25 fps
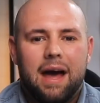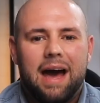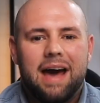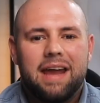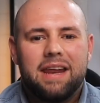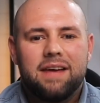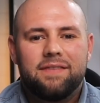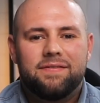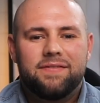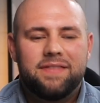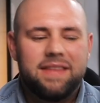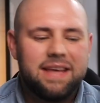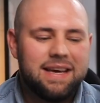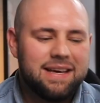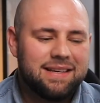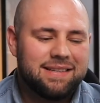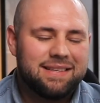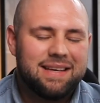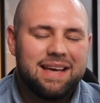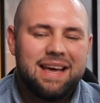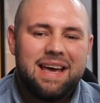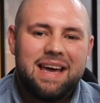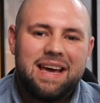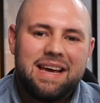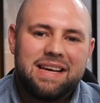And if this
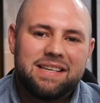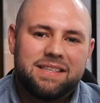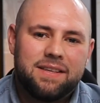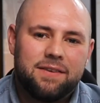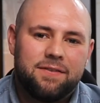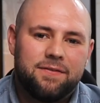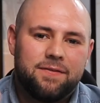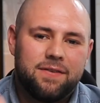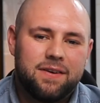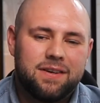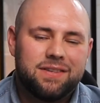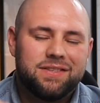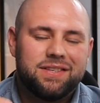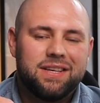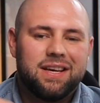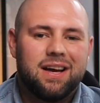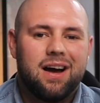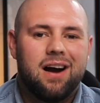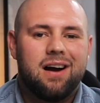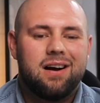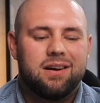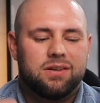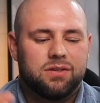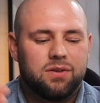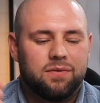is the first
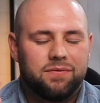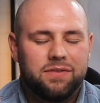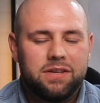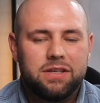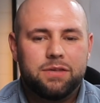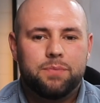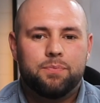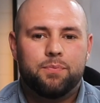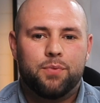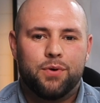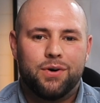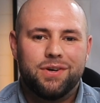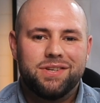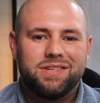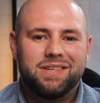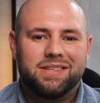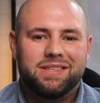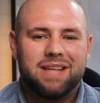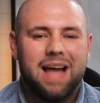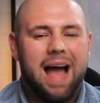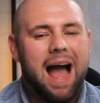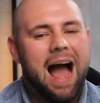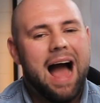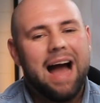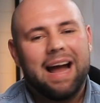cigars of this
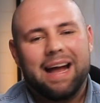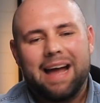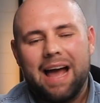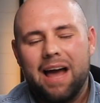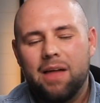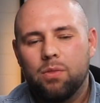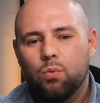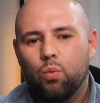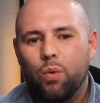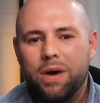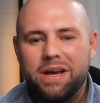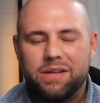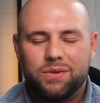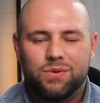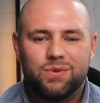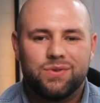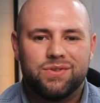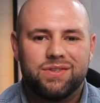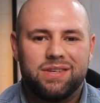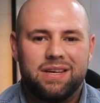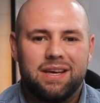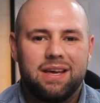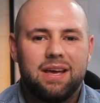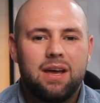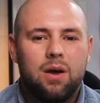project, I can't wait to
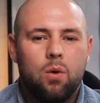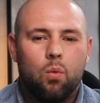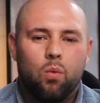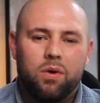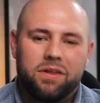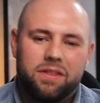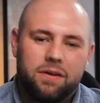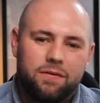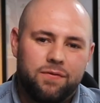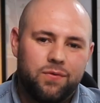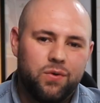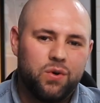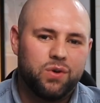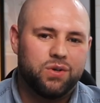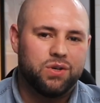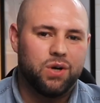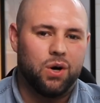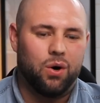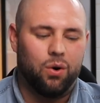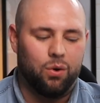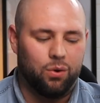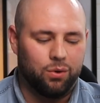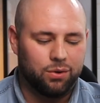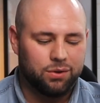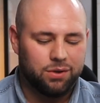see what the future
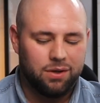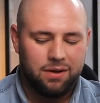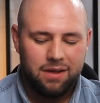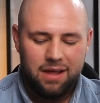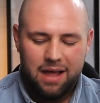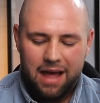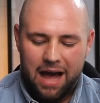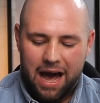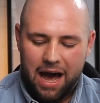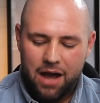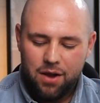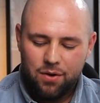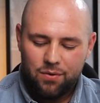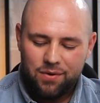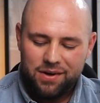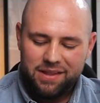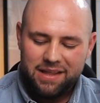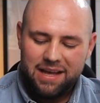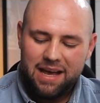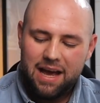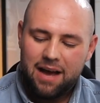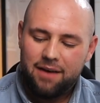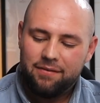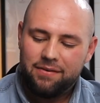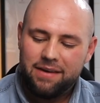holds. I
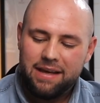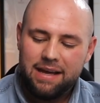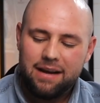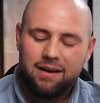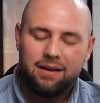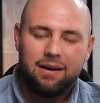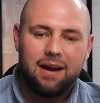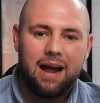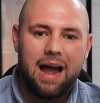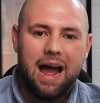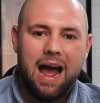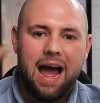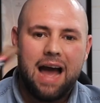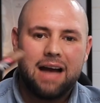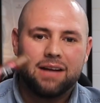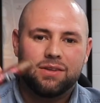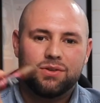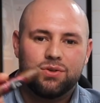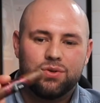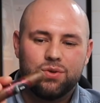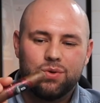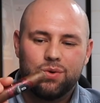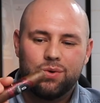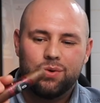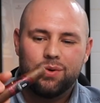already have here
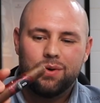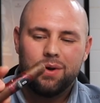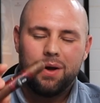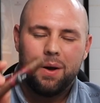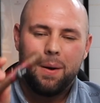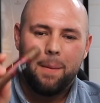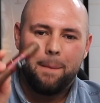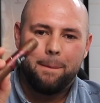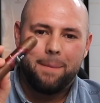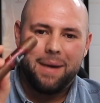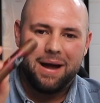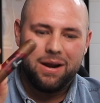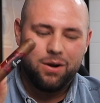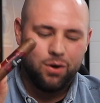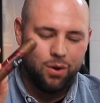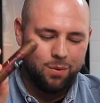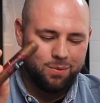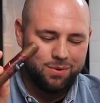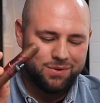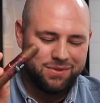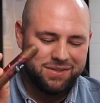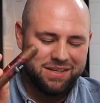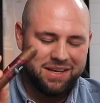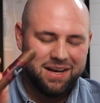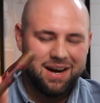Act 2 by
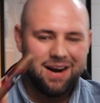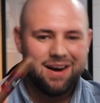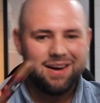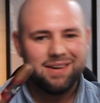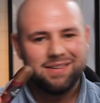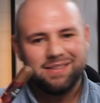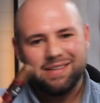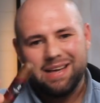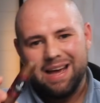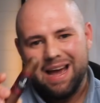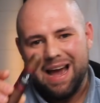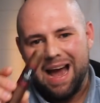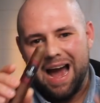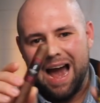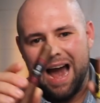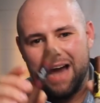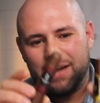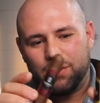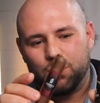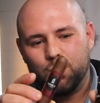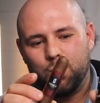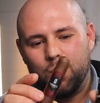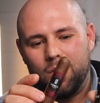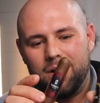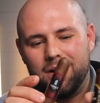Noble Cigars,
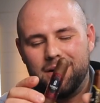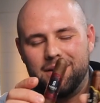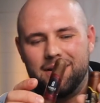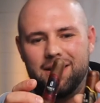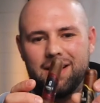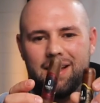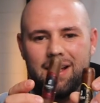Act 1.